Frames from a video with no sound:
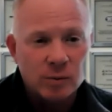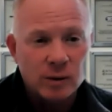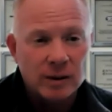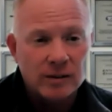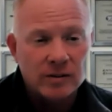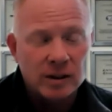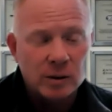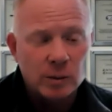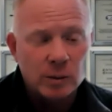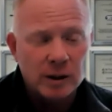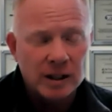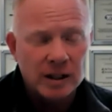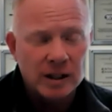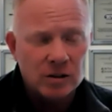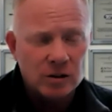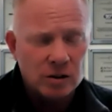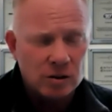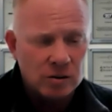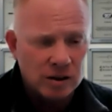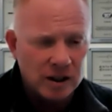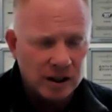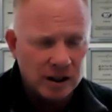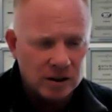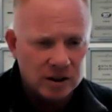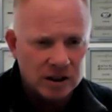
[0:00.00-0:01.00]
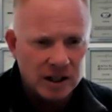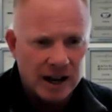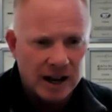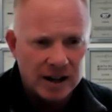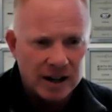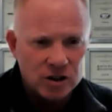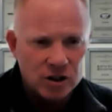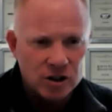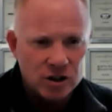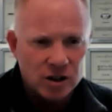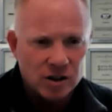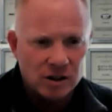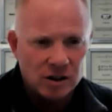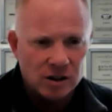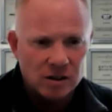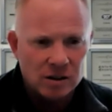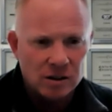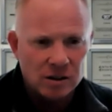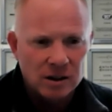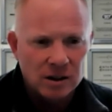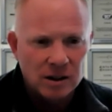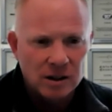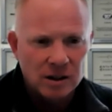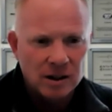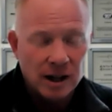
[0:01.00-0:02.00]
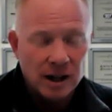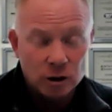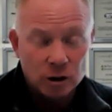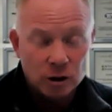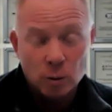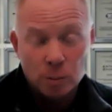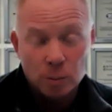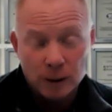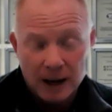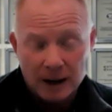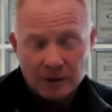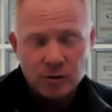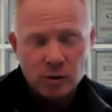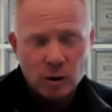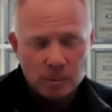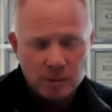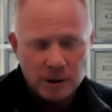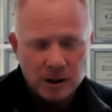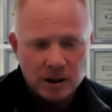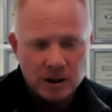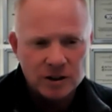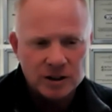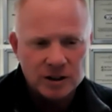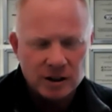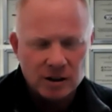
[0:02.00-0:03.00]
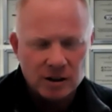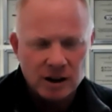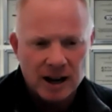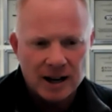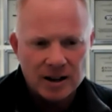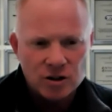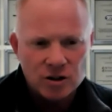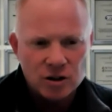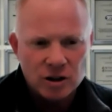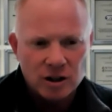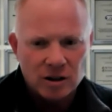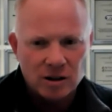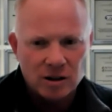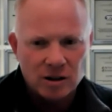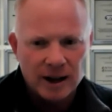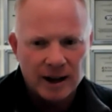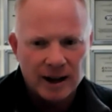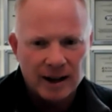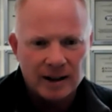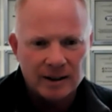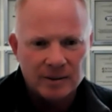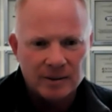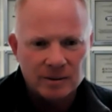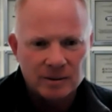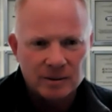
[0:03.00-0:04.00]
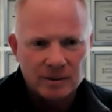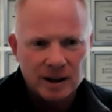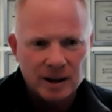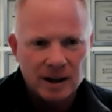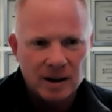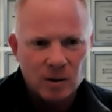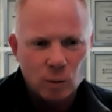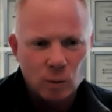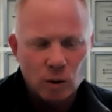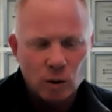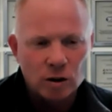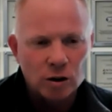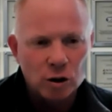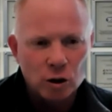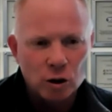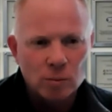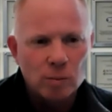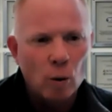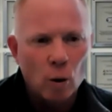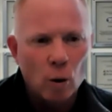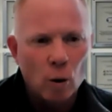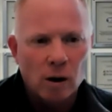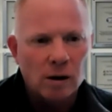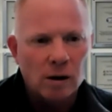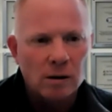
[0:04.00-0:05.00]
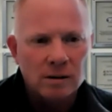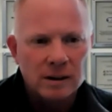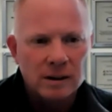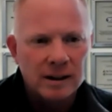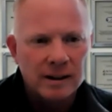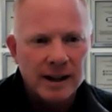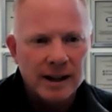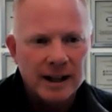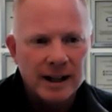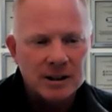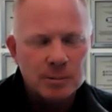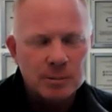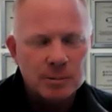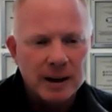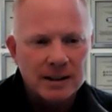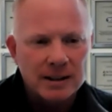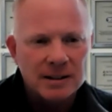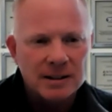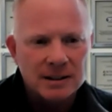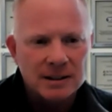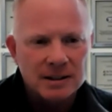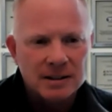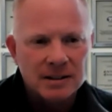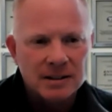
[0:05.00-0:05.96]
We did 2 deals last year, 2 platform deals there last year, and we'll do more in that space.